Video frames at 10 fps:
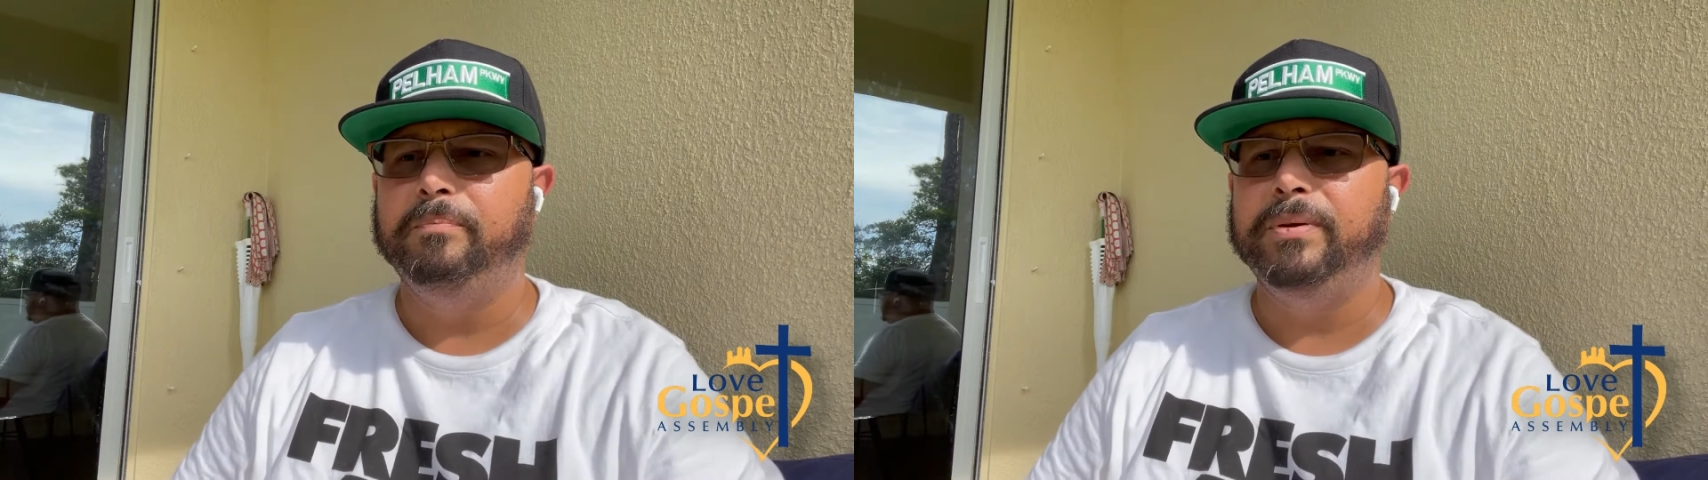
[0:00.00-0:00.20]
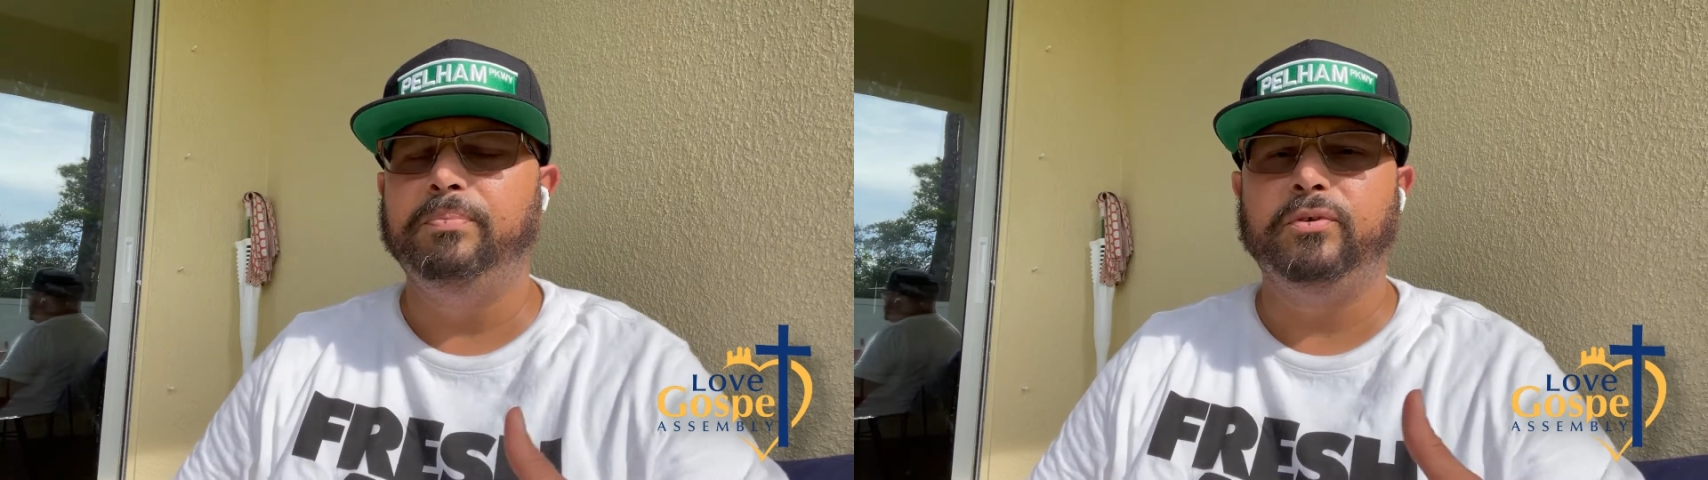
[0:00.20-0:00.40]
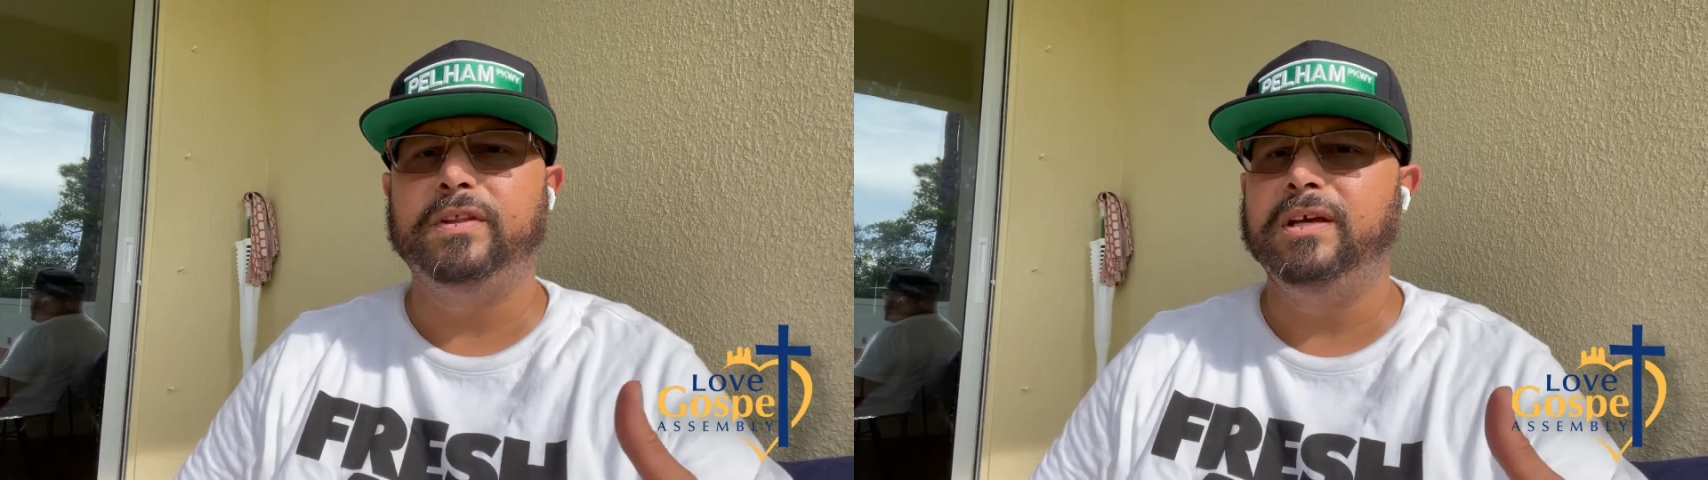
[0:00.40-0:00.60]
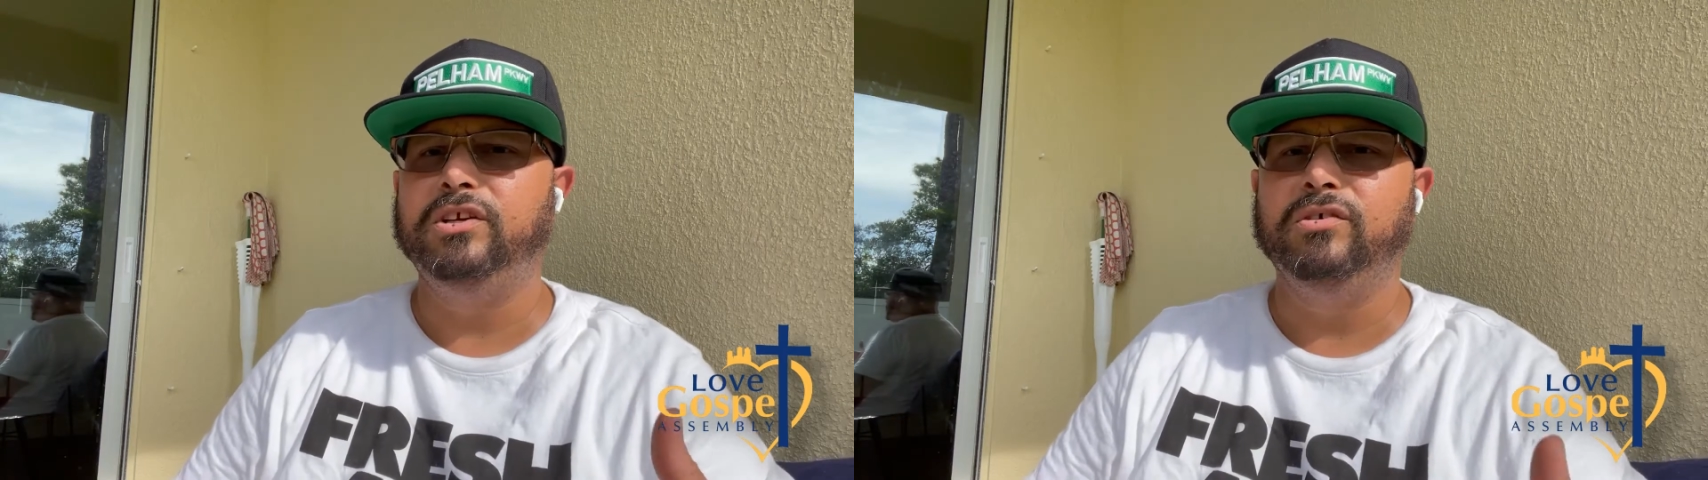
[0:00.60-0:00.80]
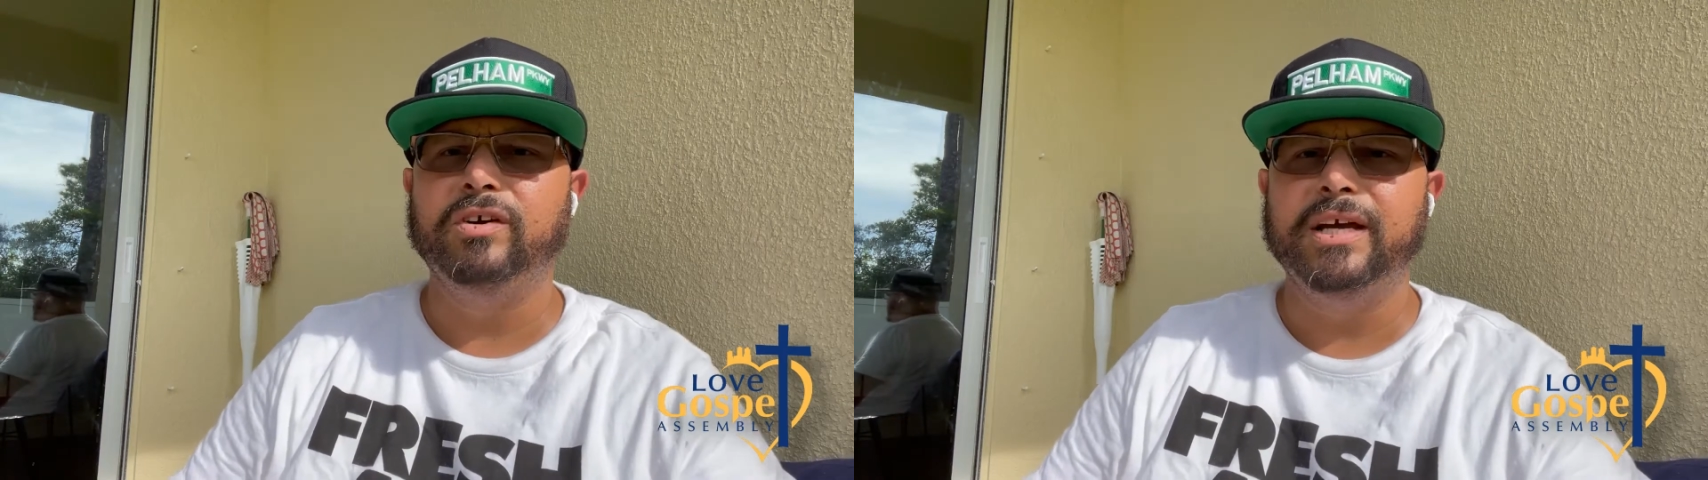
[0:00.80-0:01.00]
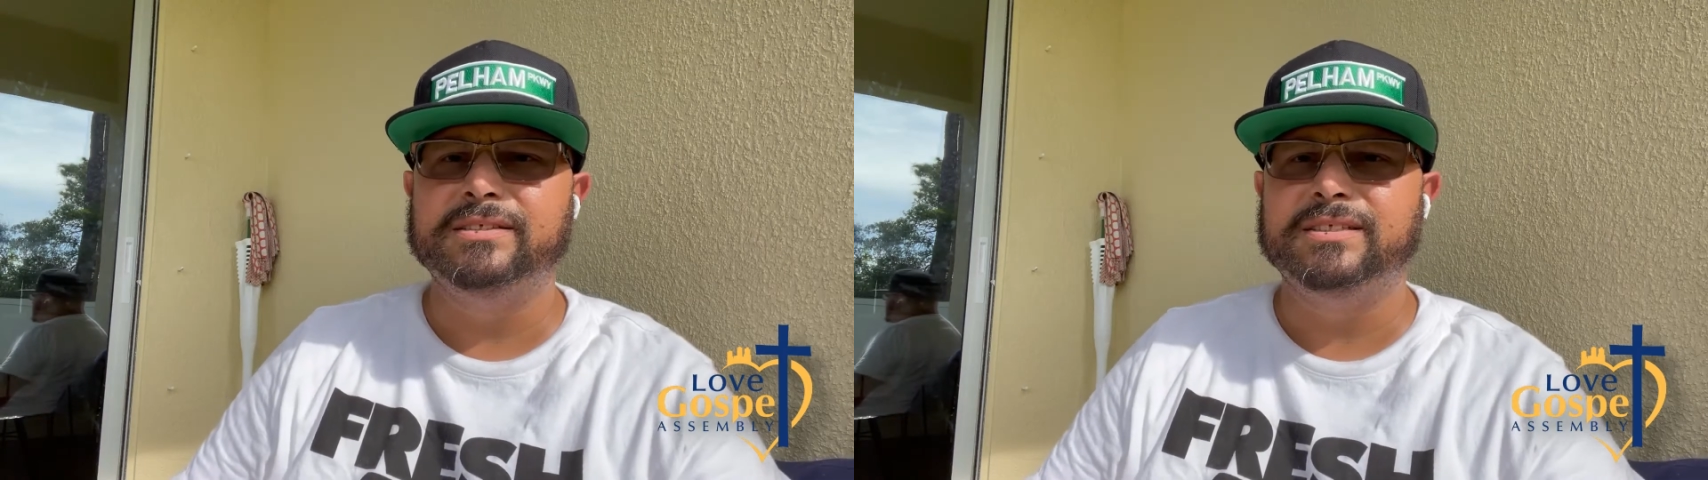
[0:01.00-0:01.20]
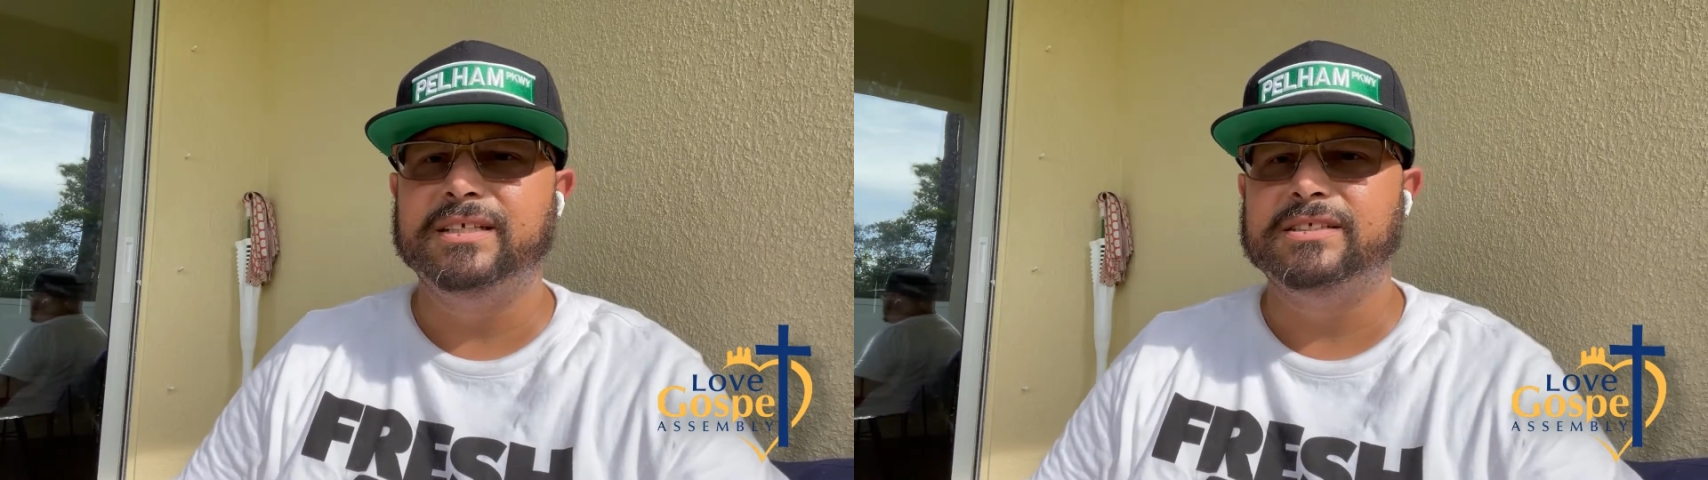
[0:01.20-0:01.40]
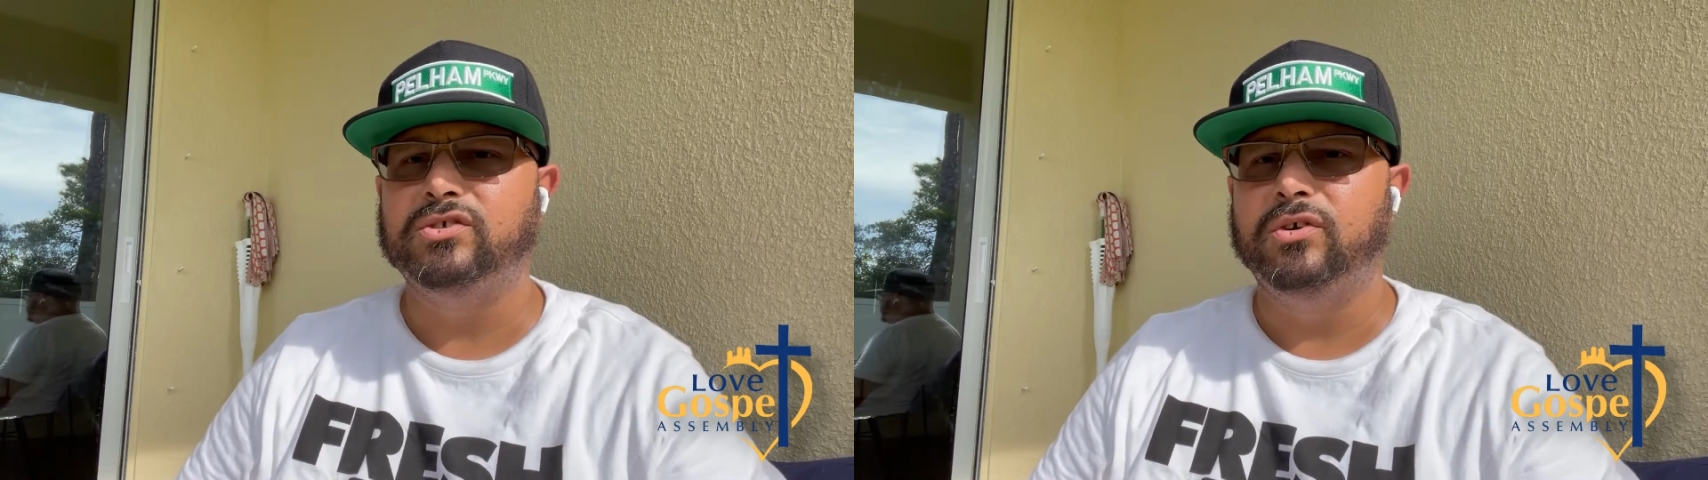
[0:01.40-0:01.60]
people think you're racist